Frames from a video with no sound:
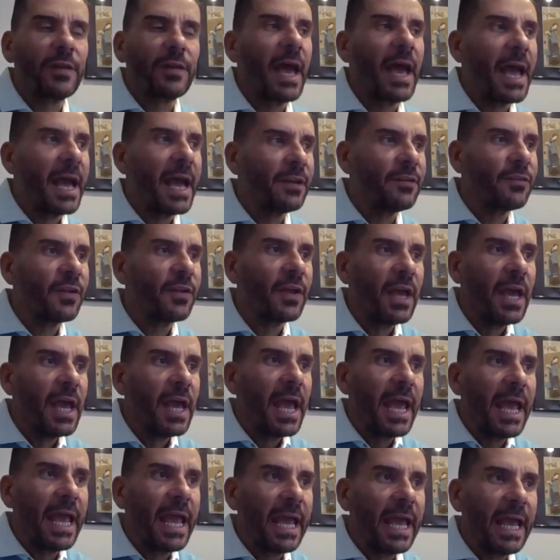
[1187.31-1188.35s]
and
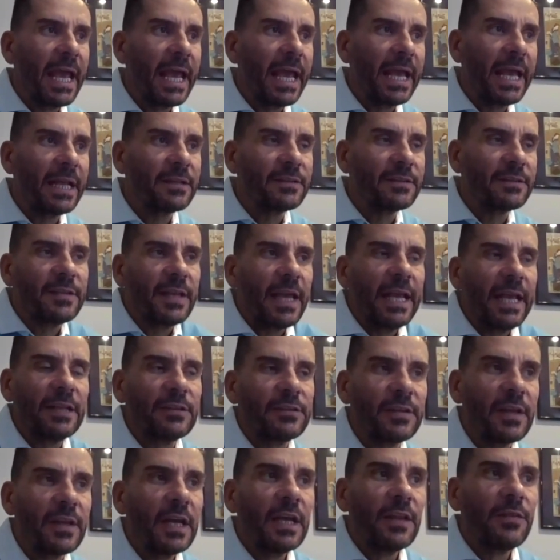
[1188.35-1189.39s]
it's
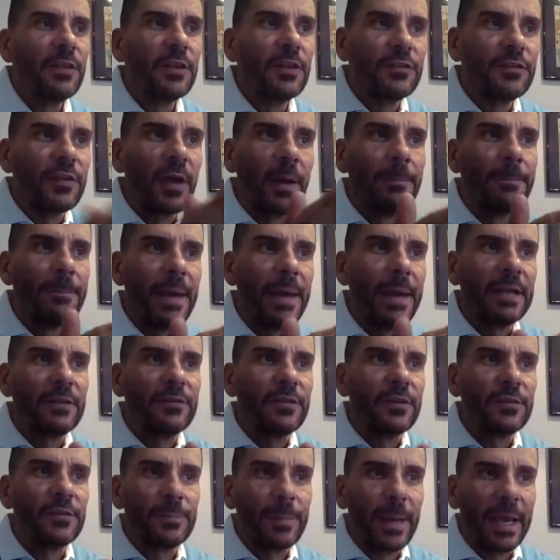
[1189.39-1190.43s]
the sunbeds are
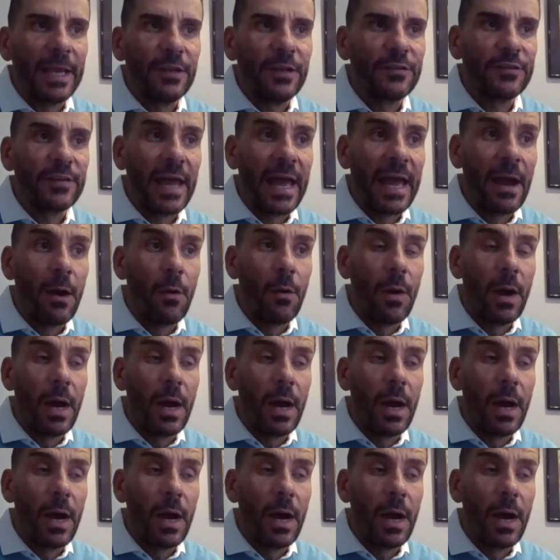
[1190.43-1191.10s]
spaced out,